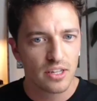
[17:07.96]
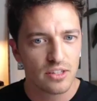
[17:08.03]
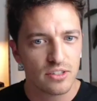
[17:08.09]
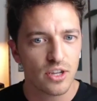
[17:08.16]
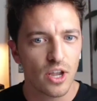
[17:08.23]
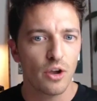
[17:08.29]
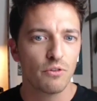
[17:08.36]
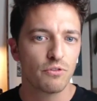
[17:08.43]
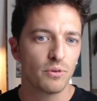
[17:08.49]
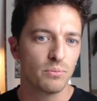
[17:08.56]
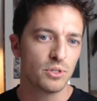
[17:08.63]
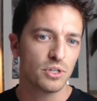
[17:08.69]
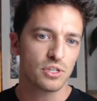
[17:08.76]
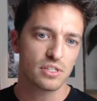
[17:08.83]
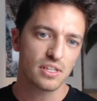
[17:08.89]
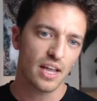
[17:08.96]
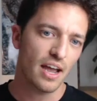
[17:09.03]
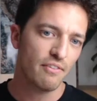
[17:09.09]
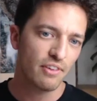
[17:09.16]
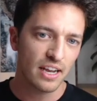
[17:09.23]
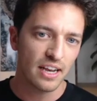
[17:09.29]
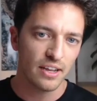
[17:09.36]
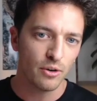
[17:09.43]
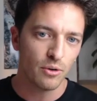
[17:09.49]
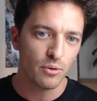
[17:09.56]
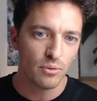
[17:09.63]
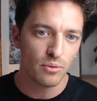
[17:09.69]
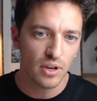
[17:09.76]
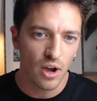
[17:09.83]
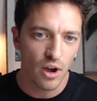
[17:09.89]
to go from just having a
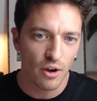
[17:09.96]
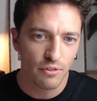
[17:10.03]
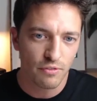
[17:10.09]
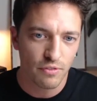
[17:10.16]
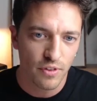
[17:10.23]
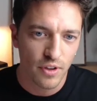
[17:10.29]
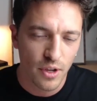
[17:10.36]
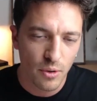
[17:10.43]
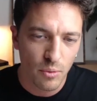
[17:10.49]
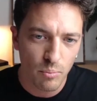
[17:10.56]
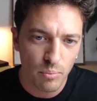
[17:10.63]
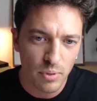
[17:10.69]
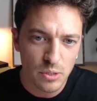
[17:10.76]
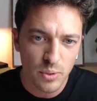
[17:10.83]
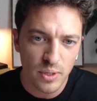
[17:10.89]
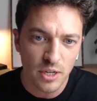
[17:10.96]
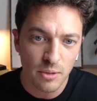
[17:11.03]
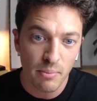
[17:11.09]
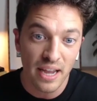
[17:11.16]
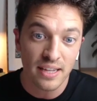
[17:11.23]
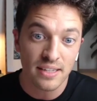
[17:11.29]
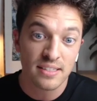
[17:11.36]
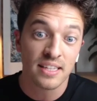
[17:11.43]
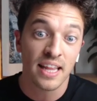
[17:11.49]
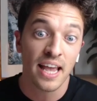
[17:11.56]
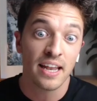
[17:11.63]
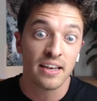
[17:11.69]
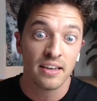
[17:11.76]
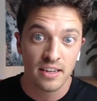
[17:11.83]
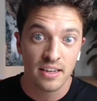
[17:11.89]
little laugh between your mates and
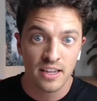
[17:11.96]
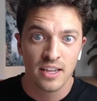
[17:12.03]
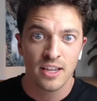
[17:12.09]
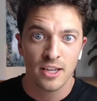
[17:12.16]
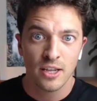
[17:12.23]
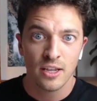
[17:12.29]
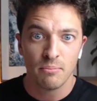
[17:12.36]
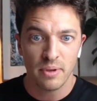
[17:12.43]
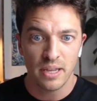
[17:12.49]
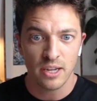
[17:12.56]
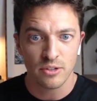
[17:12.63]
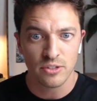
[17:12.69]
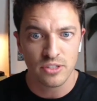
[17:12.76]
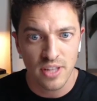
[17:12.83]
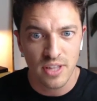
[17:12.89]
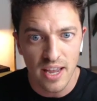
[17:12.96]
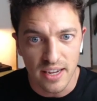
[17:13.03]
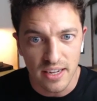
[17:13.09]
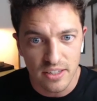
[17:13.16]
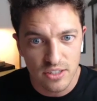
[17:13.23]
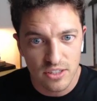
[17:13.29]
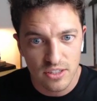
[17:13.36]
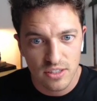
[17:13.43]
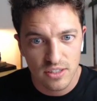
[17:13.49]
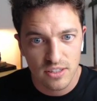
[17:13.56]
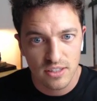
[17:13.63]
then being on stage.